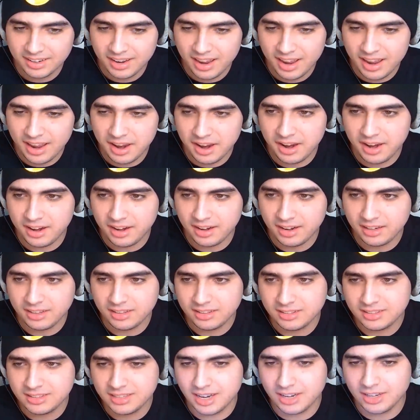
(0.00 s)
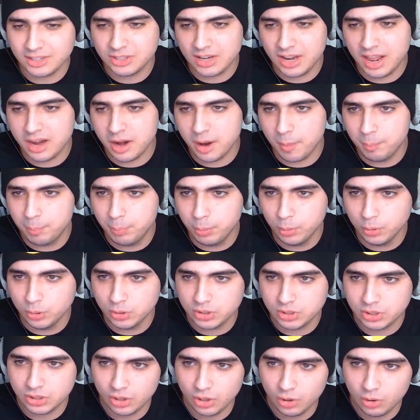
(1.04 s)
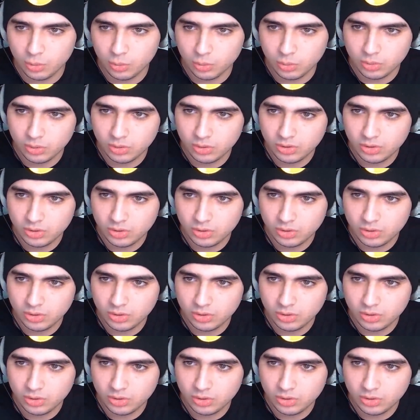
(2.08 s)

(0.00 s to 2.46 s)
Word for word: Hey, Chiaotzu had a boost though.